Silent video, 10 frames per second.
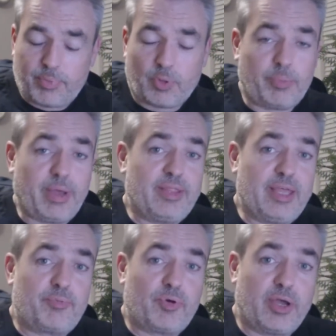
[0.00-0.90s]
pull back
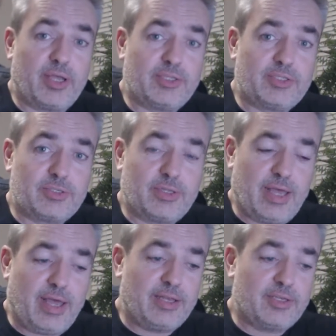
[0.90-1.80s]
their prize
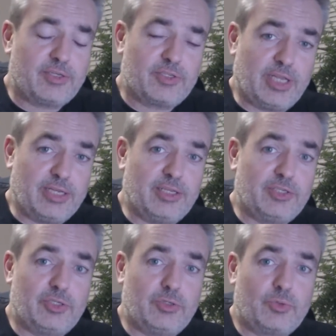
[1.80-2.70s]
and send
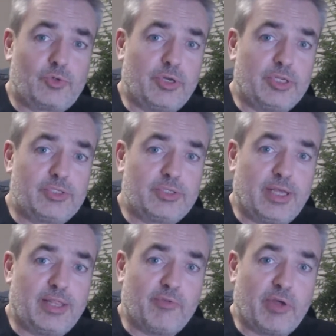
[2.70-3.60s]
it to Chris
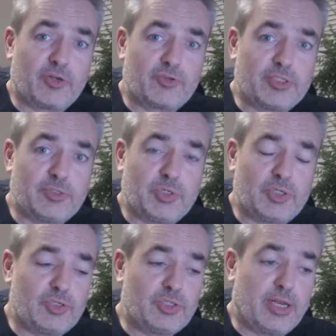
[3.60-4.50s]
at the Vinyl
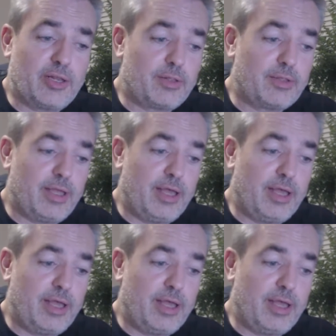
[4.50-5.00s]
Transmission channel.